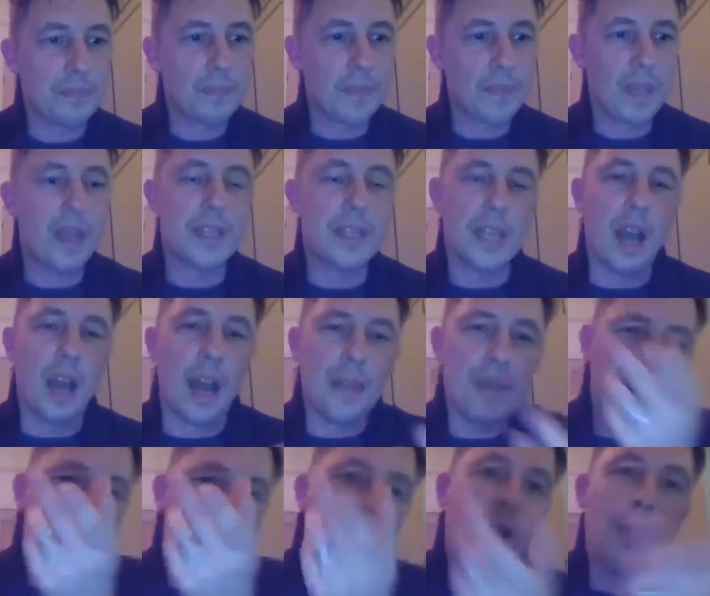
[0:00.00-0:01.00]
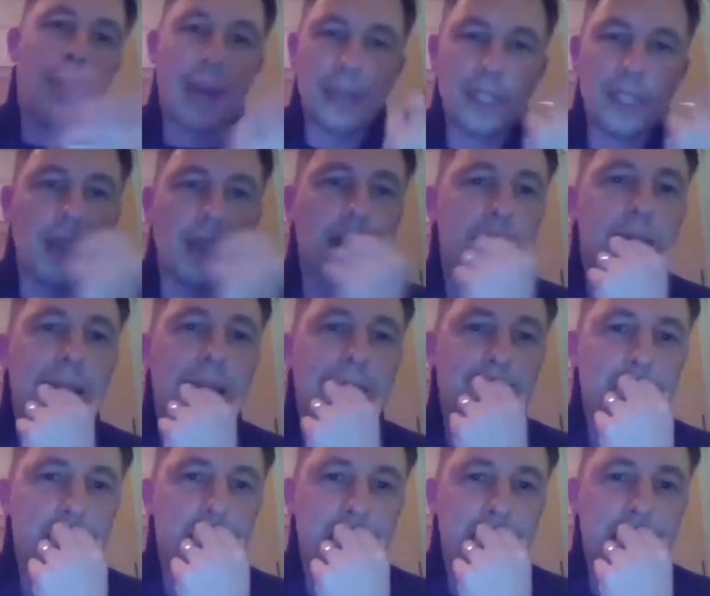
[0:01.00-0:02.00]
I talk about Douglas
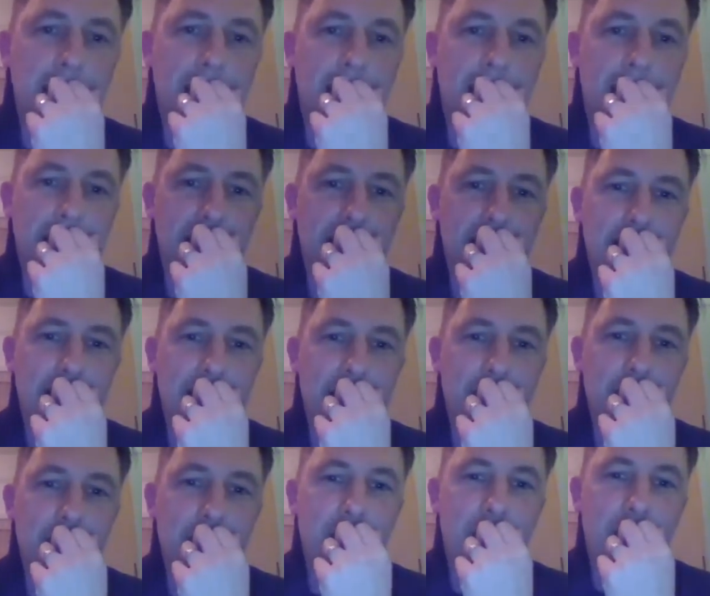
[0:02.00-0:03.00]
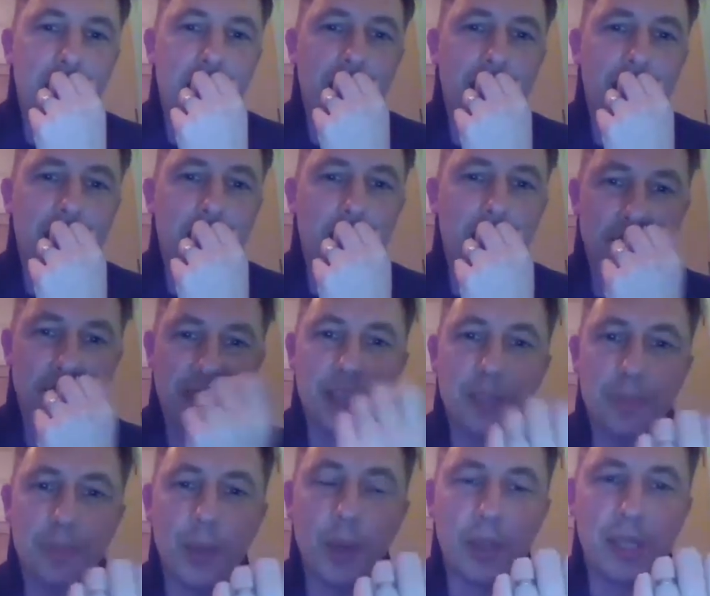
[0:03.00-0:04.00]
Adams in there in one of
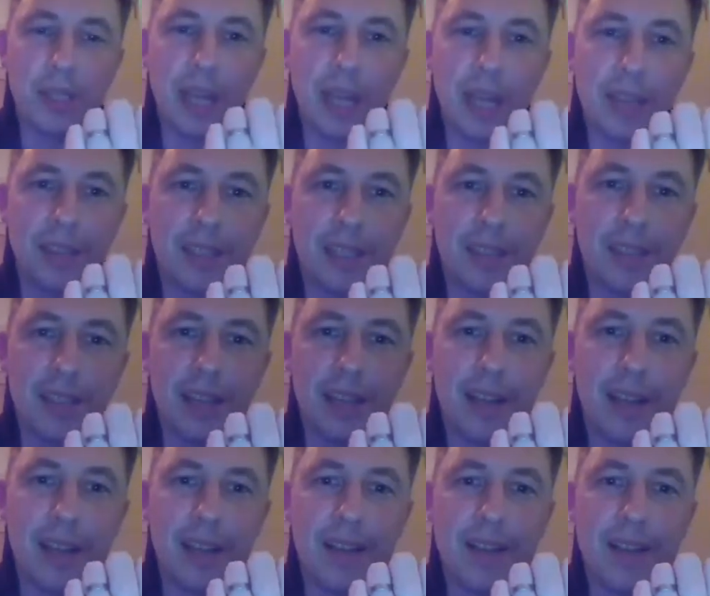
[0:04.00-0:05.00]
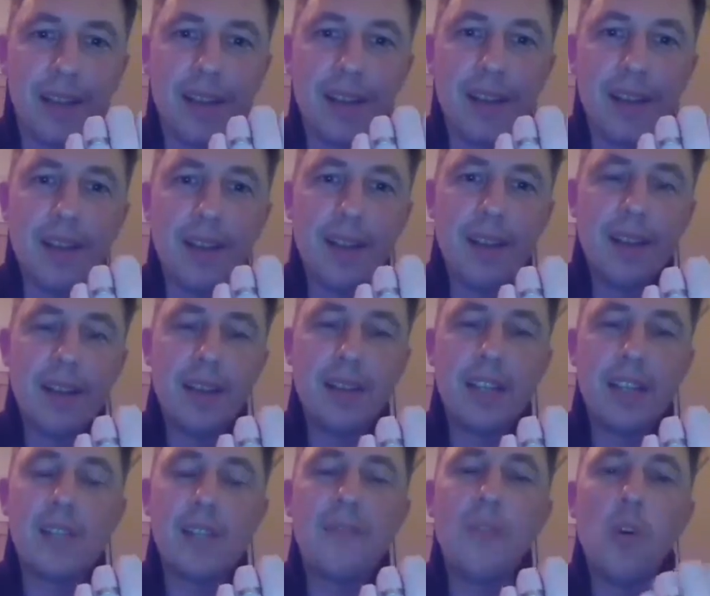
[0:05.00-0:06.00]
his books. He has
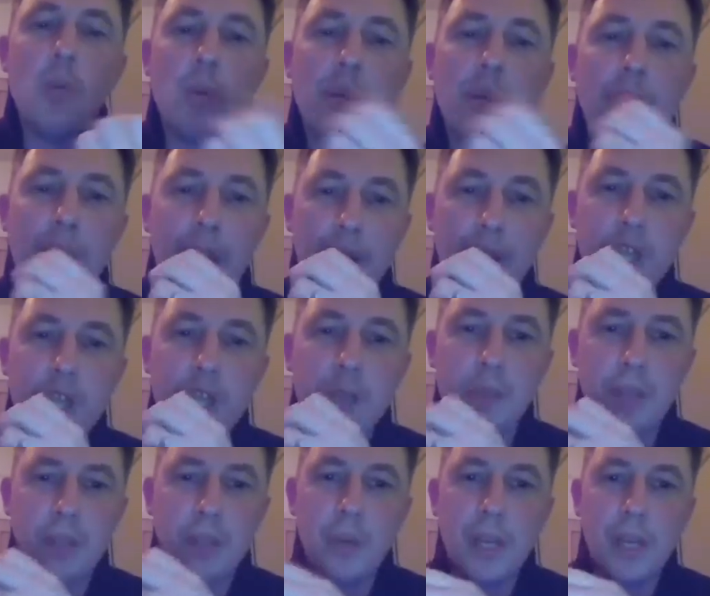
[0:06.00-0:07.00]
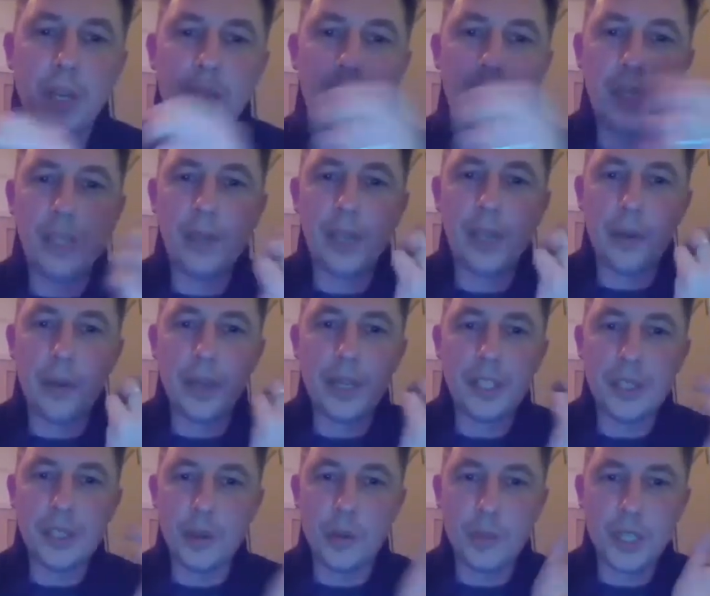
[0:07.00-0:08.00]
this form of punishment where you go
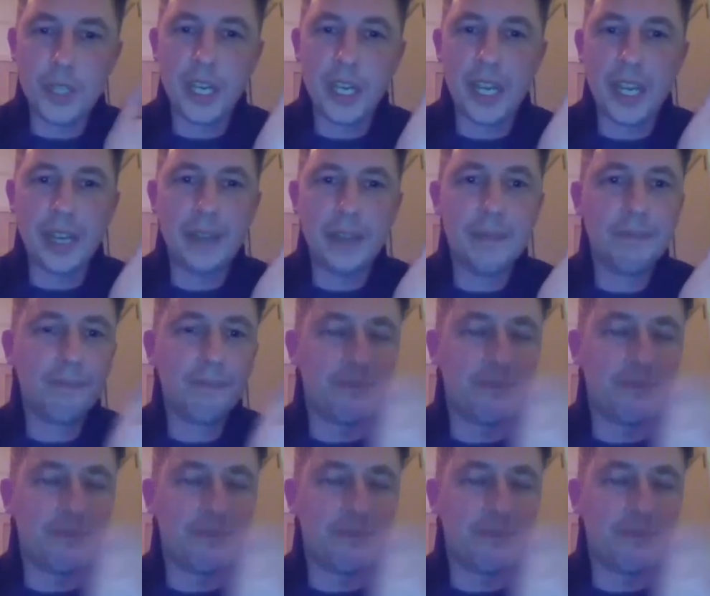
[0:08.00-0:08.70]
into a machine